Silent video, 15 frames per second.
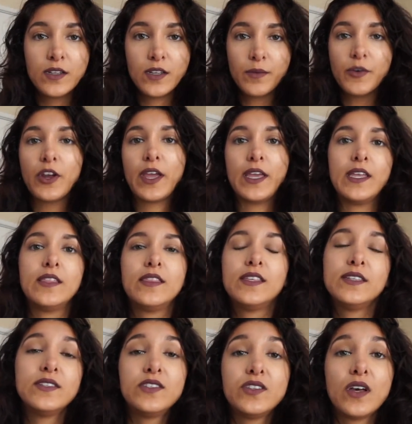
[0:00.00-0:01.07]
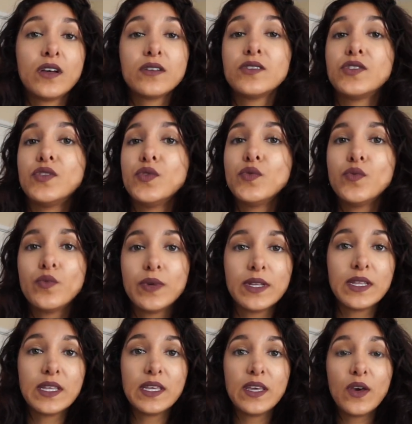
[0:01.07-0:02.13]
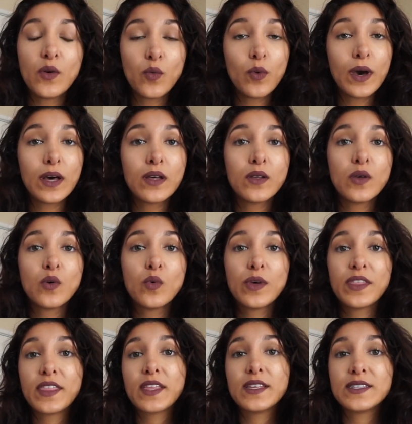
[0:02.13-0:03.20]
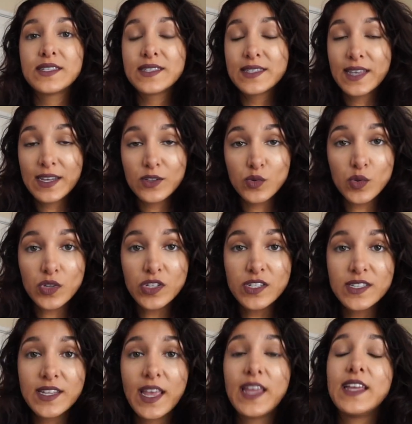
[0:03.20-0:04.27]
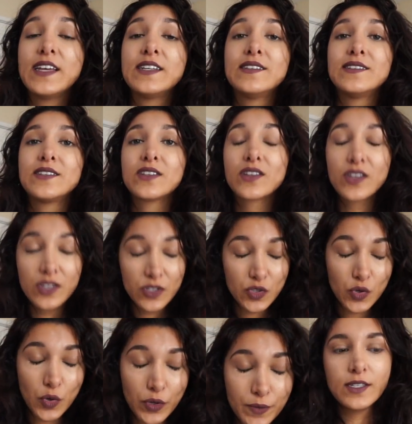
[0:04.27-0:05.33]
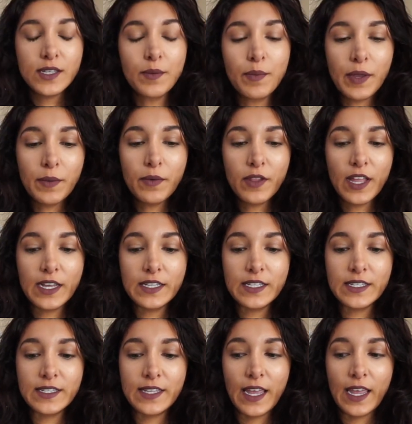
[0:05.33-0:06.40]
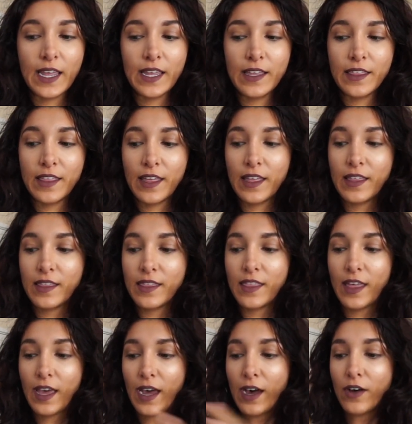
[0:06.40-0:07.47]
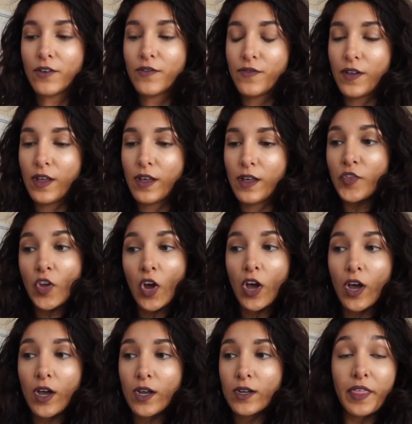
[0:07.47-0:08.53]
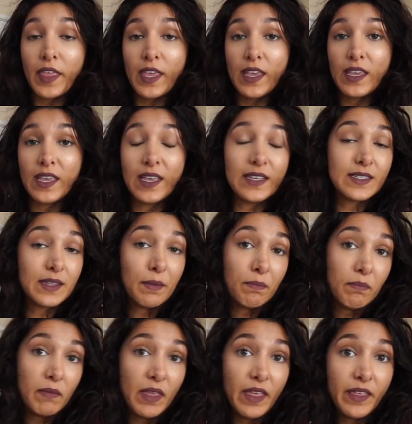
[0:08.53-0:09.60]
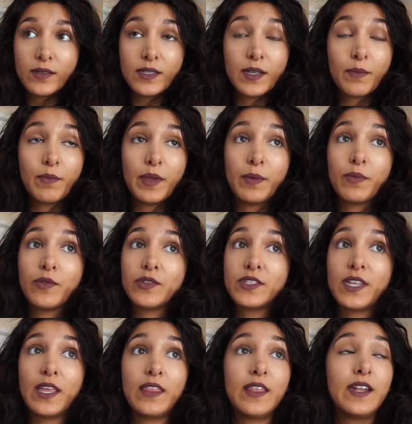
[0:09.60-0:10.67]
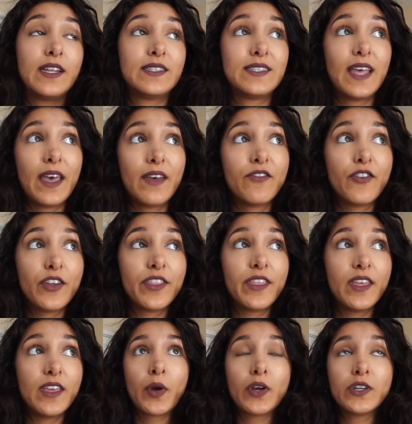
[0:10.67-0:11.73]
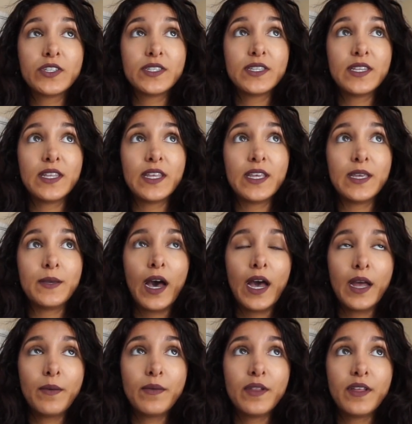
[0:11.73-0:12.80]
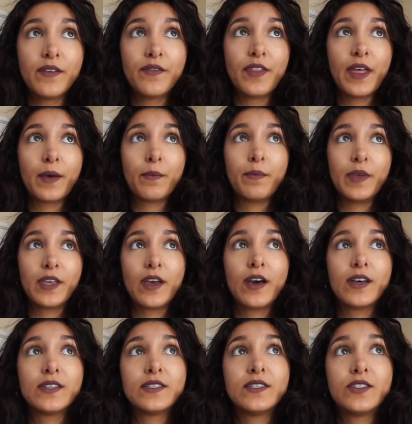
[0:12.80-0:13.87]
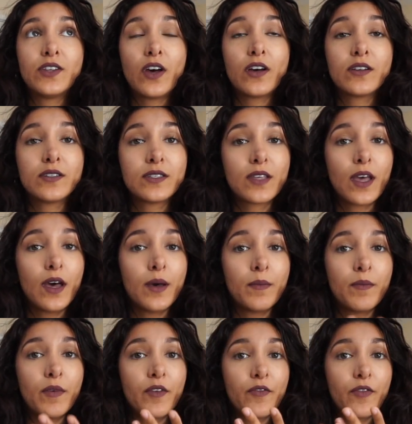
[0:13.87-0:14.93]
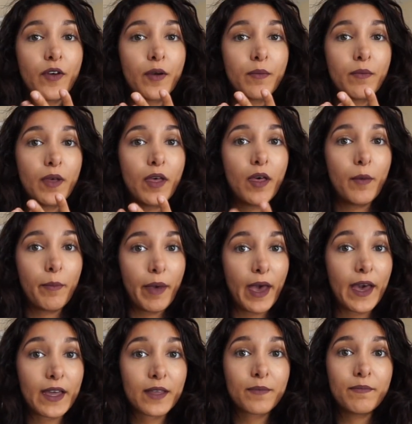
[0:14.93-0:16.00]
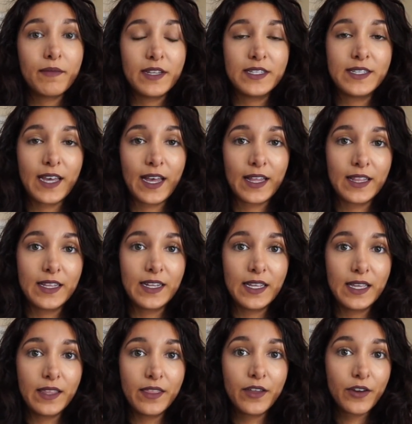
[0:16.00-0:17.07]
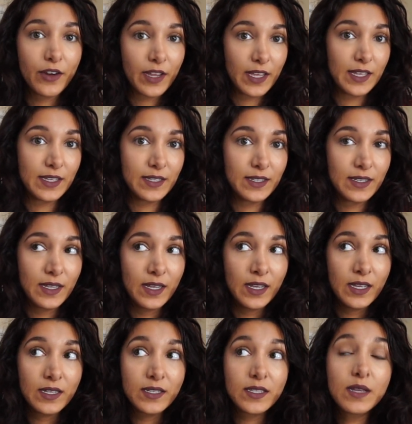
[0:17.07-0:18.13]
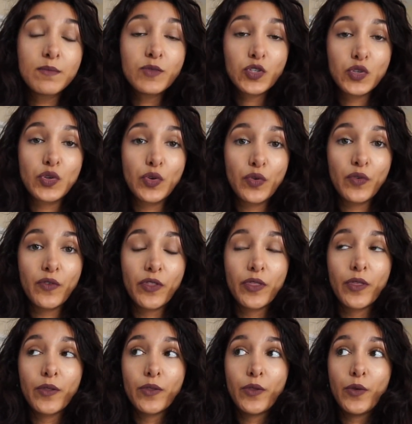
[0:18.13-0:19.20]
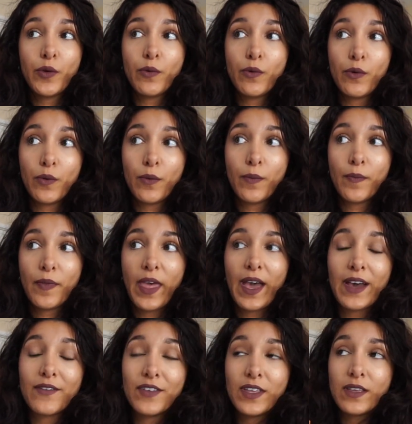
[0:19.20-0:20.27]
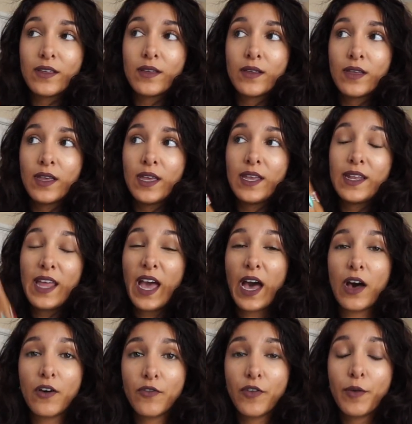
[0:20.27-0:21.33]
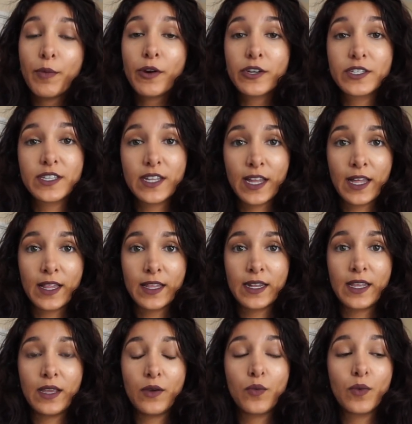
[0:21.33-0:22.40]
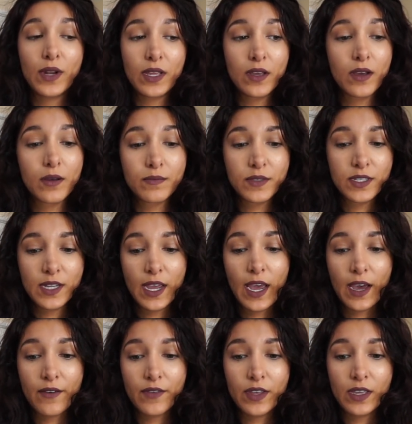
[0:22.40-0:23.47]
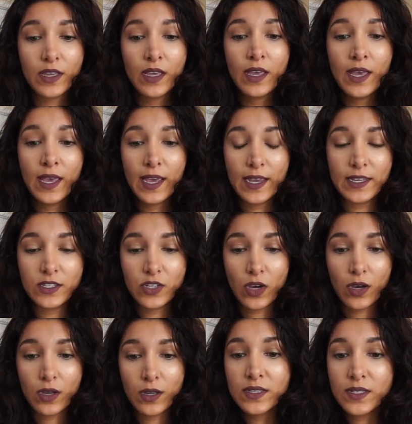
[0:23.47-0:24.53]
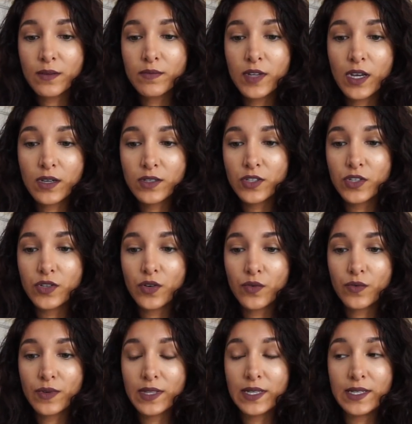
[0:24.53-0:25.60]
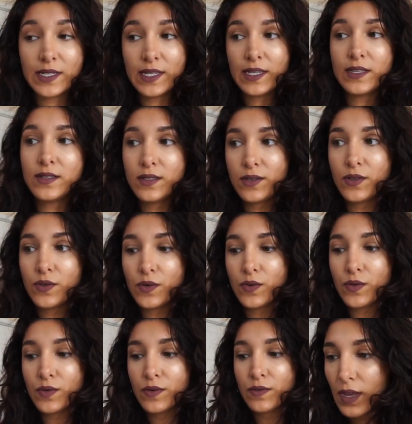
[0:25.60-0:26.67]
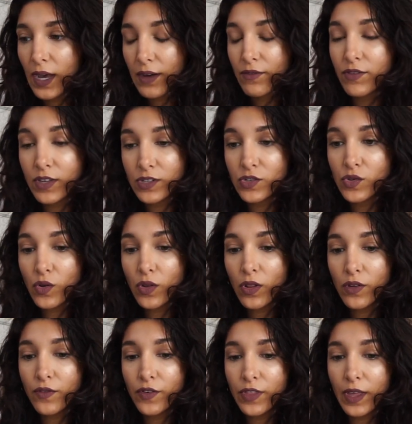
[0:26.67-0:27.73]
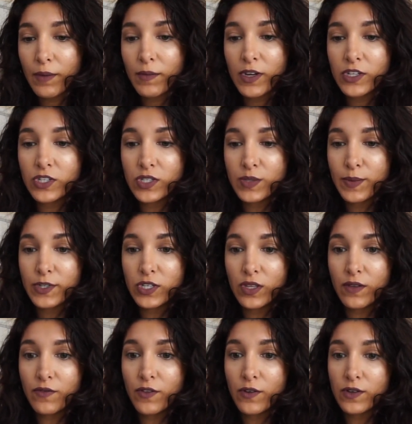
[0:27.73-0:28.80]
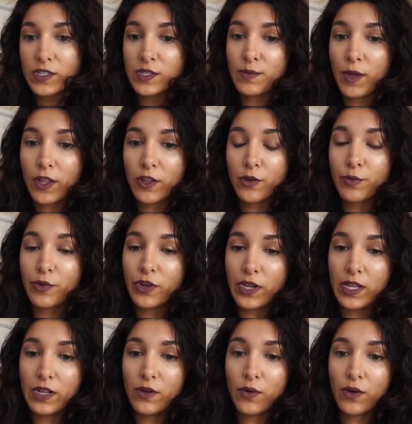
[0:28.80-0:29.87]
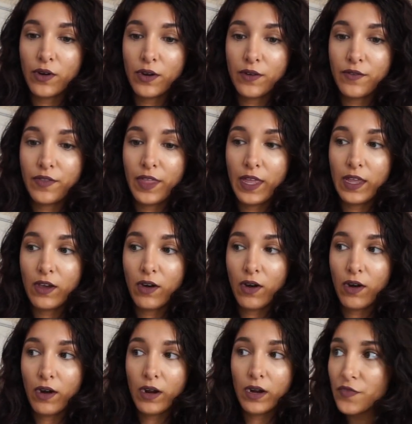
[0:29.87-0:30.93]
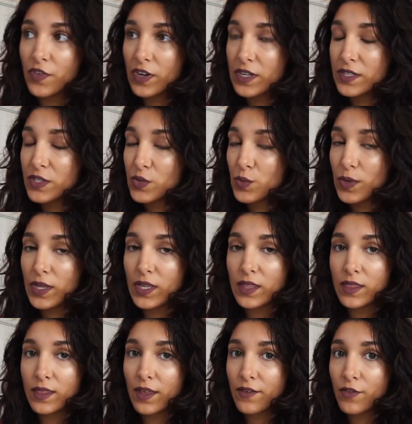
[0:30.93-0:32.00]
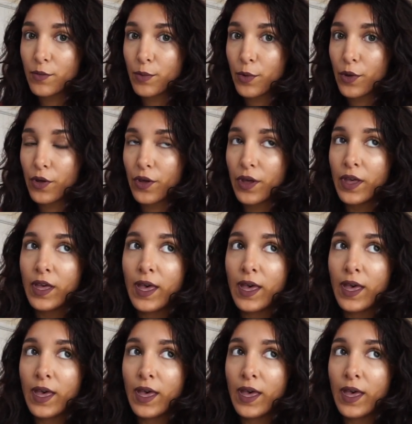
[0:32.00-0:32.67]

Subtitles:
Number 8, these dogs do really well with schedules and control. Some people like to say that the alpha dog thing is a myth. Some people say that it's everything. Personally, I believe that because dogs come from pack mentality, there is some truth to having an alpha personality when it comes to having a dog. Some dogs you don't really need to have control over that much, especially if they're a smaller breed or if they are very sweet and lovable.